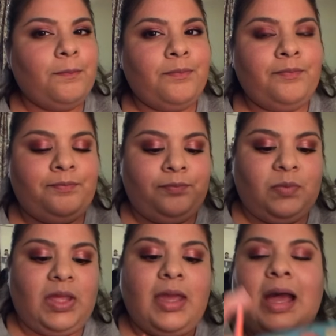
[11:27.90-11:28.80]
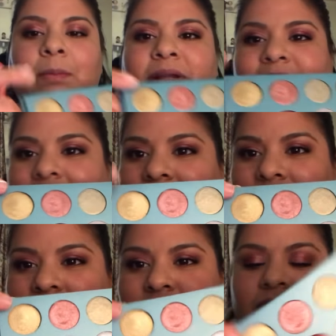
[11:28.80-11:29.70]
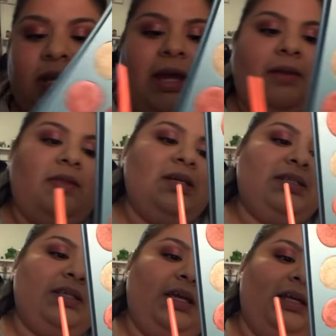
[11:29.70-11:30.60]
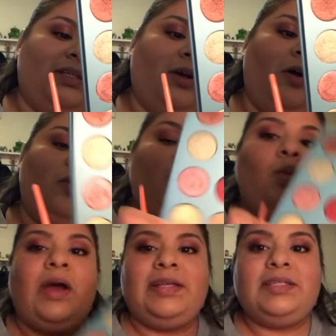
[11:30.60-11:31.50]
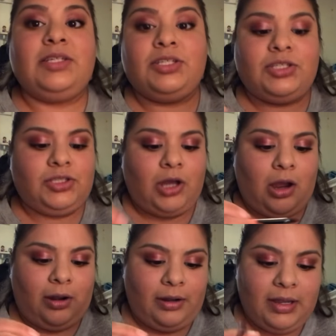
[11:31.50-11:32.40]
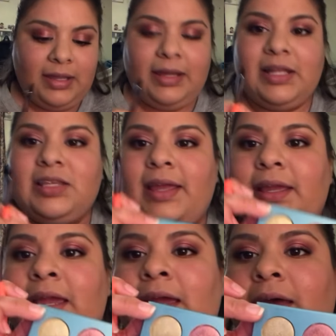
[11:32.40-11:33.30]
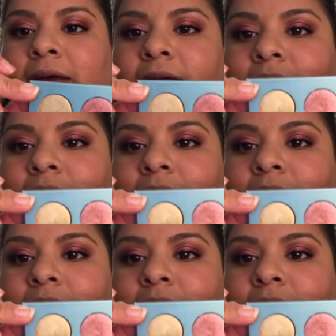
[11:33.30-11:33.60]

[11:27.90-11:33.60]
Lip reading: I'm going to take this shade. This is called West Star. It's like a